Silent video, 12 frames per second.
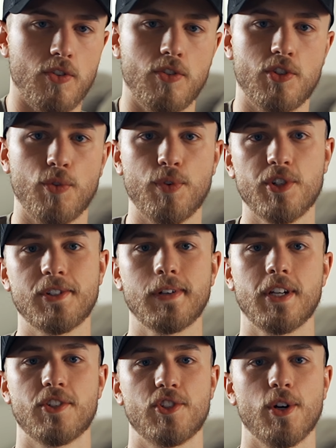So first I'm
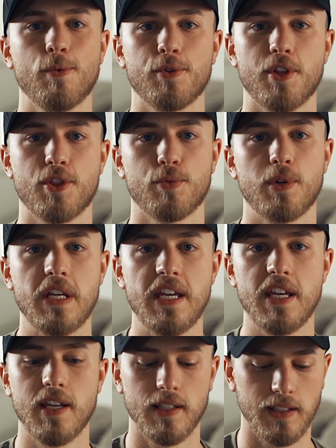going to start with the
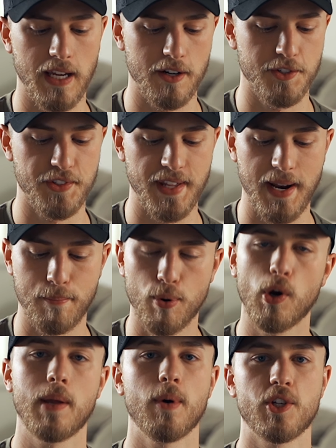3 layers that I
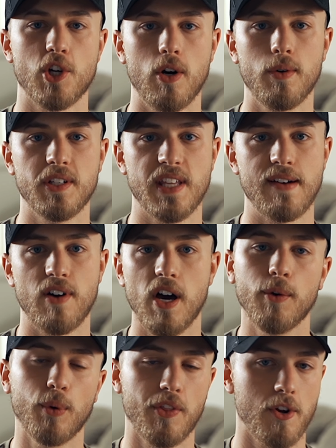pretty much always have
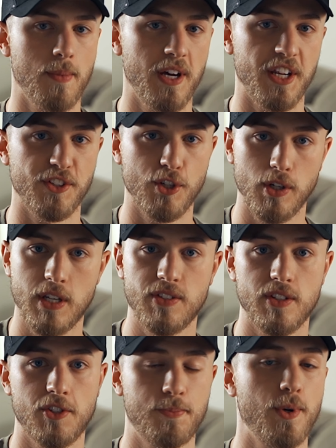on, whether I'm hunting turkeys
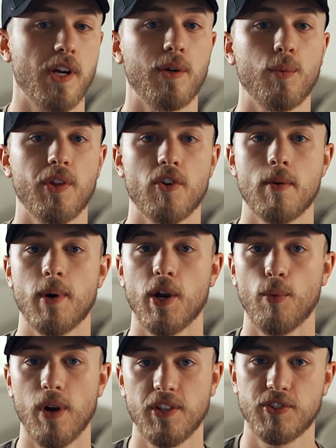in the spring, whether I'm on a
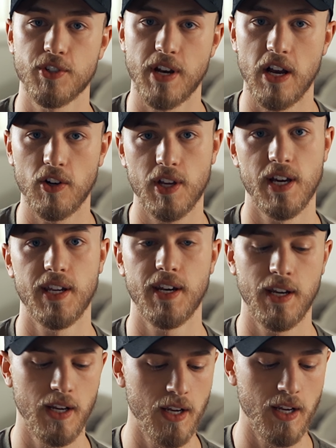western elk hunt
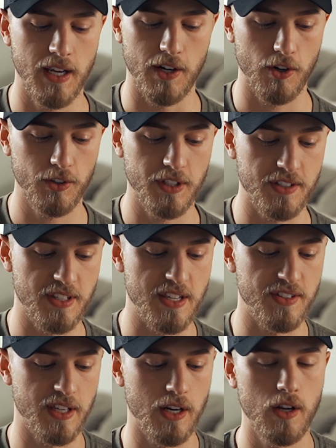in early
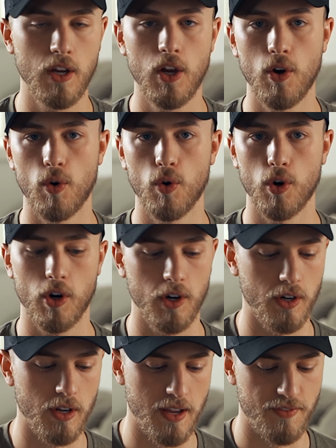season,
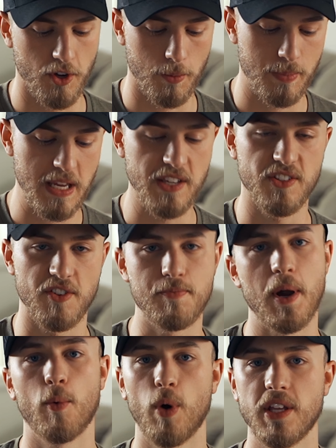or if they're a piece of
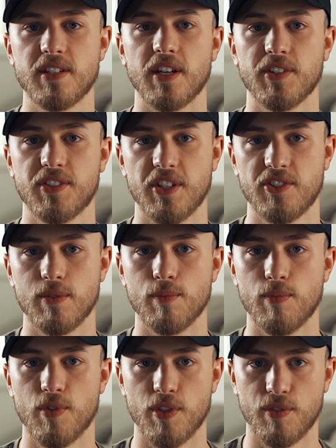my whitetail
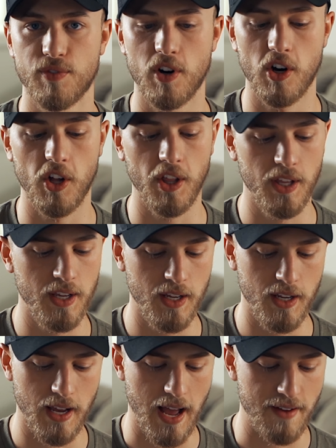system for the fall.
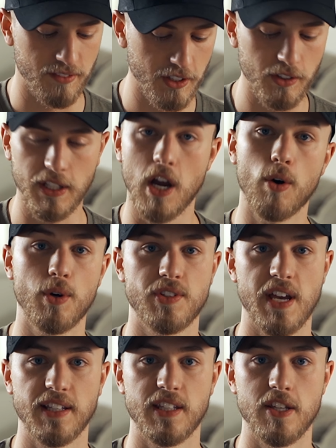I've literally always
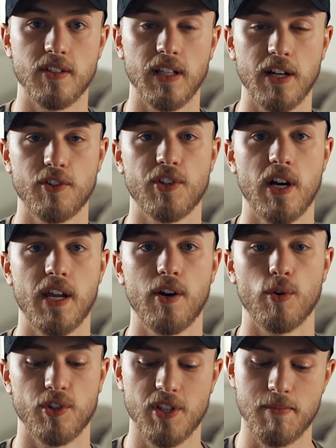got these layers on
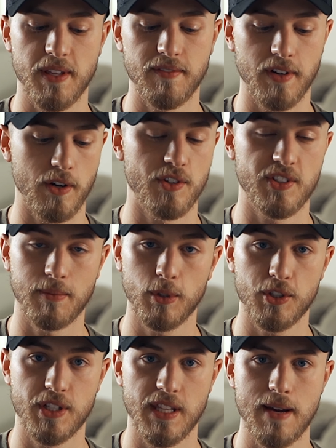or something very
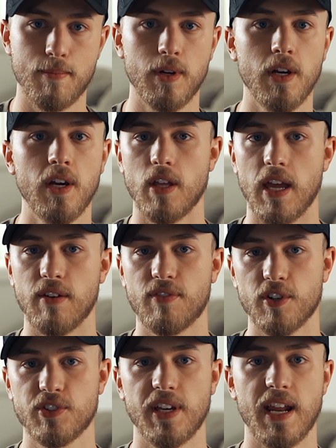similar to them. And
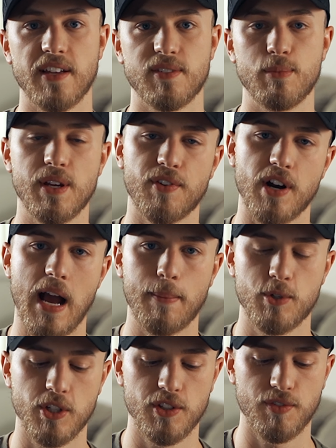First Lite has some different
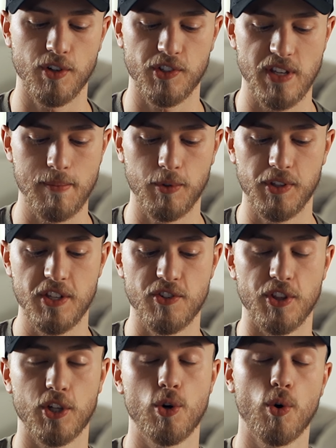options. For example, these
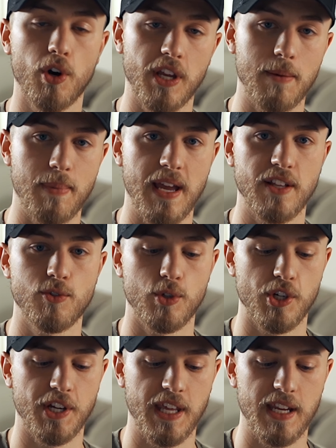are the Corrugate pants,
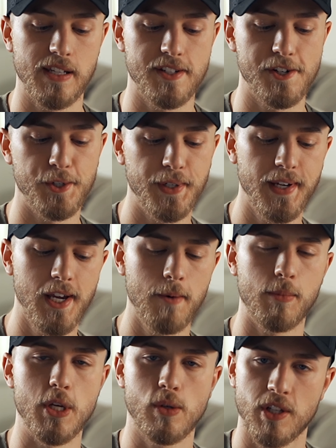which I'll get into,
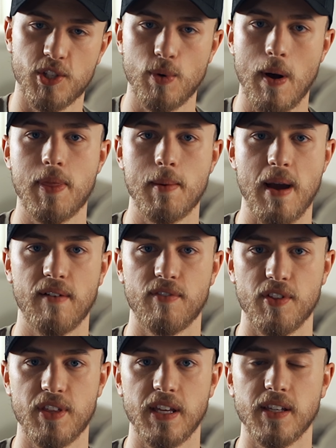but you can swap them out for
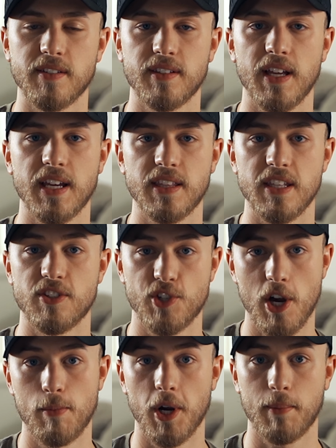things like the
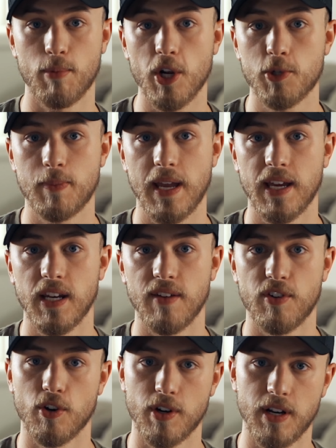sawbuck brush pant
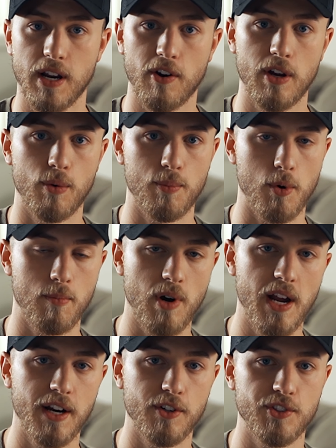if you're in an area with more
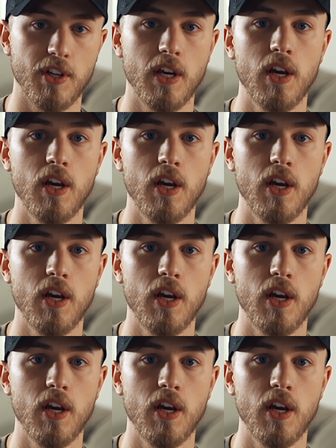briars,